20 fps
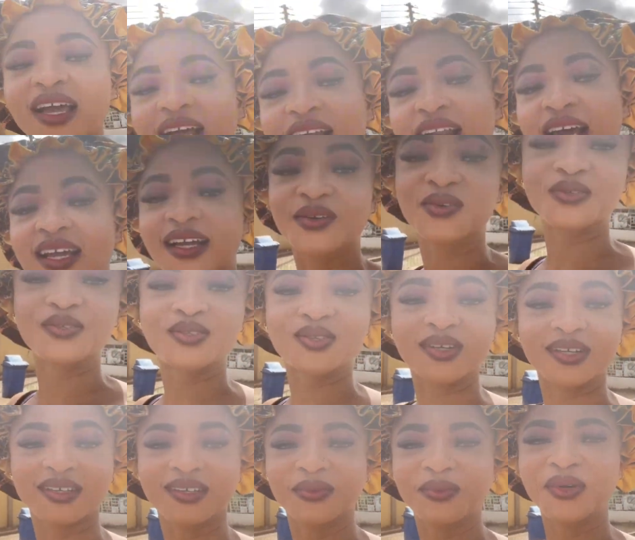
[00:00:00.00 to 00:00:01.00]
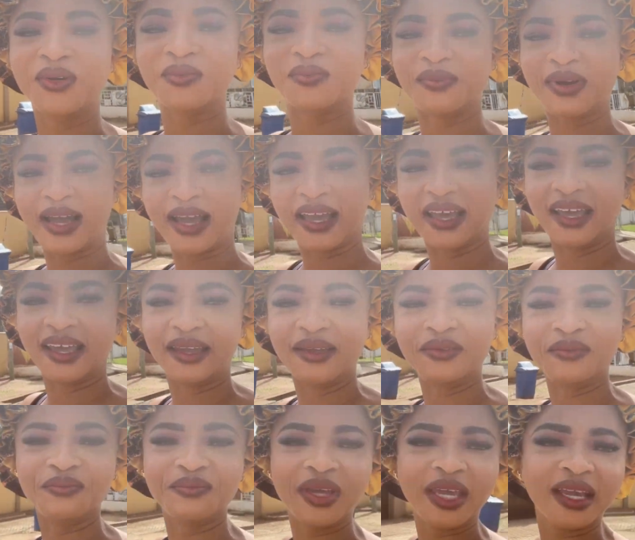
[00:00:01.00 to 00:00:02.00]
like I was talking about my
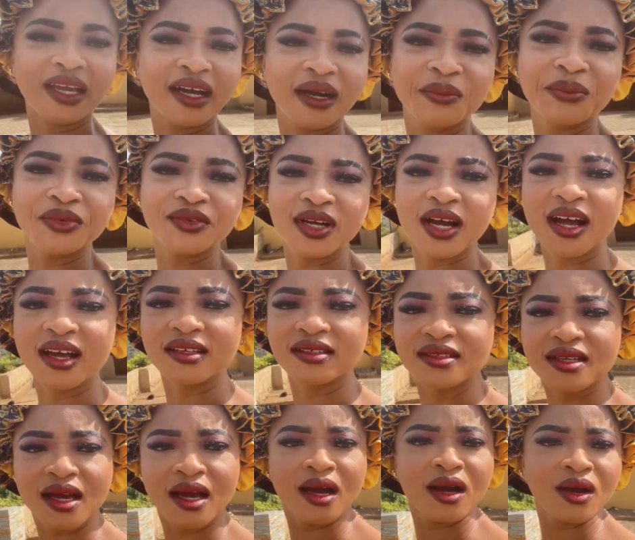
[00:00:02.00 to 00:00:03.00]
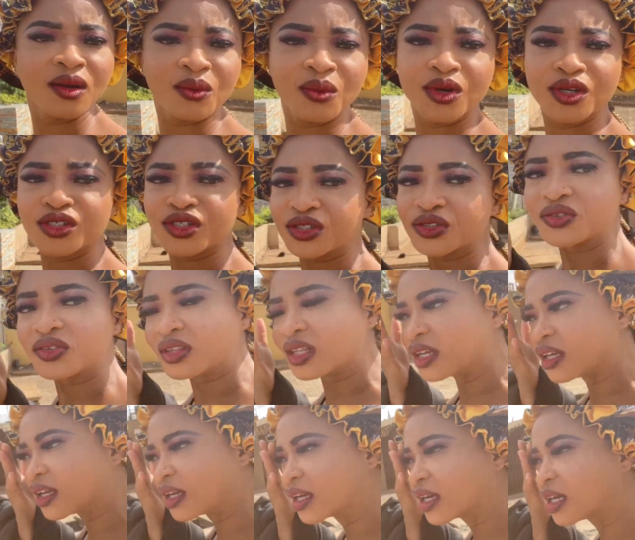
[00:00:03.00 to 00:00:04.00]
makeup, you guys, what do you
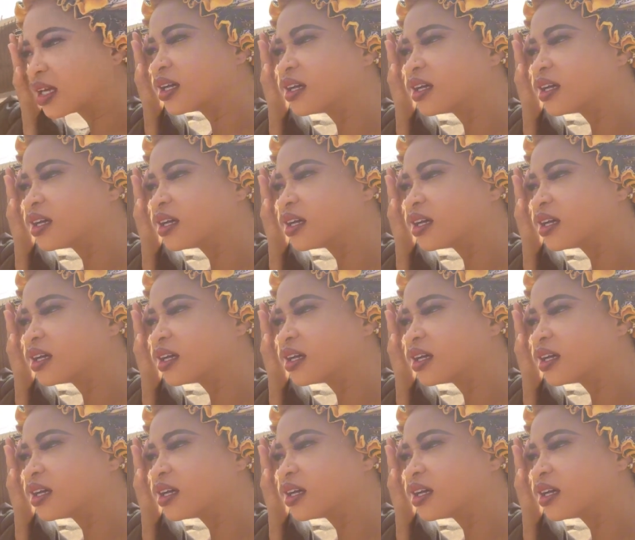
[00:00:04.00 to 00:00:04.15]
think?